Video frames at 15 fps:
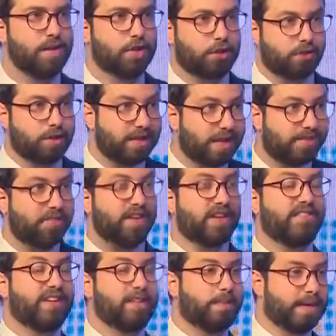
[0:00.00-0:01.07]
So the level
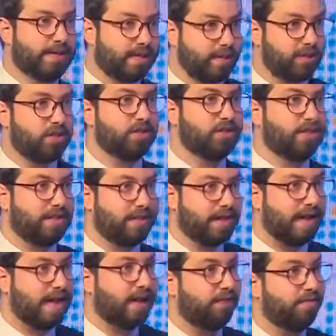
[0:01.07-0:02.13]
of expectations that they
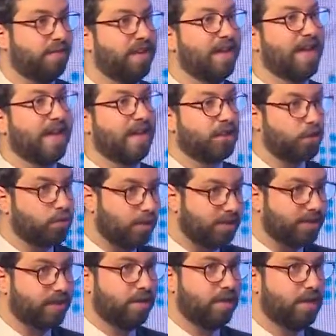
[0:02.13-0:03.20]
have has
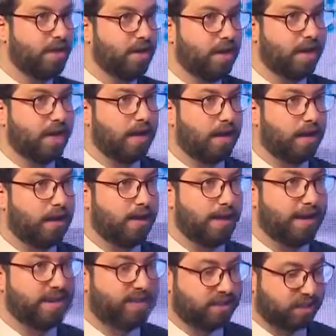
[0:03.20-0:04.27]
risen,
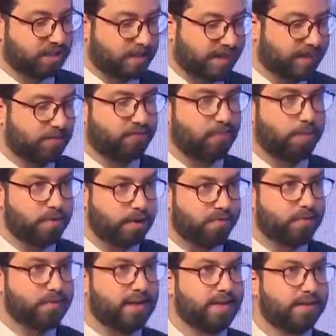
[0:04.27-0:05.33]
and it's expected from
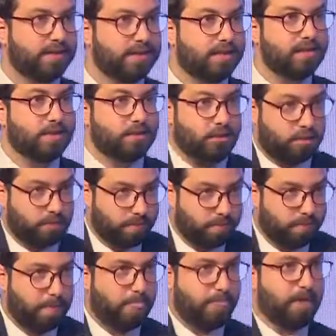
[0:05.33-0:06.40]
government entities to
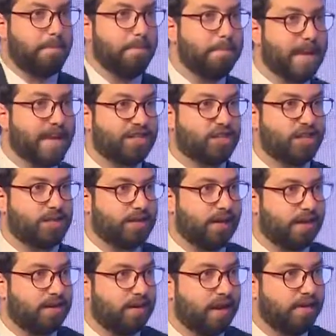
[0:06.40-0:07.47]
match it
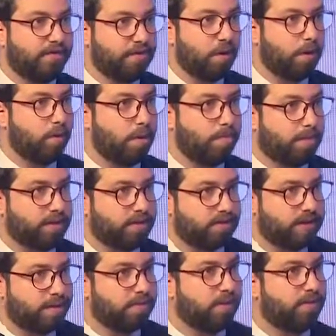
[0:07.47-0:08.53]
and follow up on the
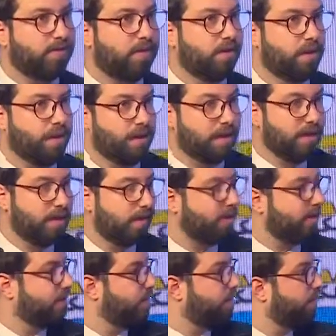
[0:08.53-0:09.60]
same level
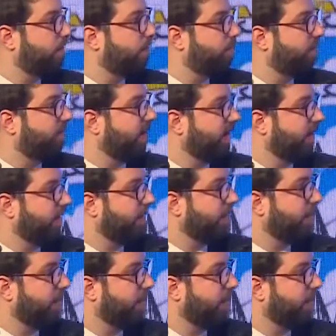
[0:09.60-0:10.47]
that they're providing.